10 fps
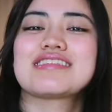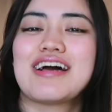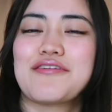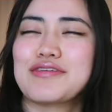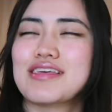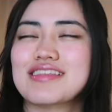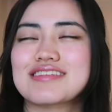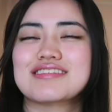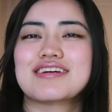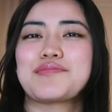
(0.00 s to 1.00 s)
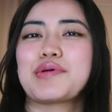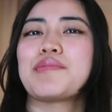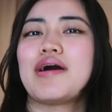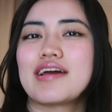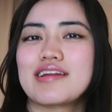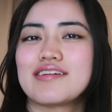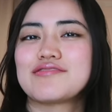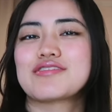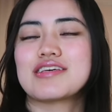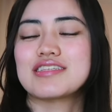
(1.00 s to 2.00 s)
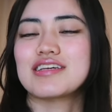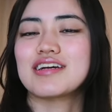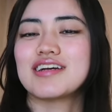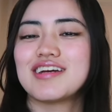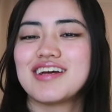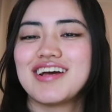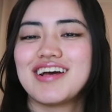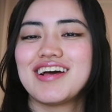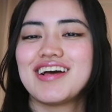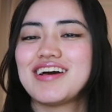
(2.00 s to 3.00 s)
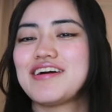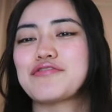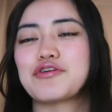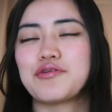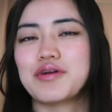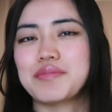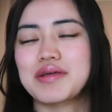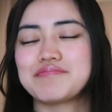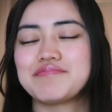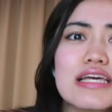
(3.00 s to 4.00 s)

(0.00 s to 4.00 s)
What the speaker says: I feel like this is gonna be mine for this year, if you know what I mean.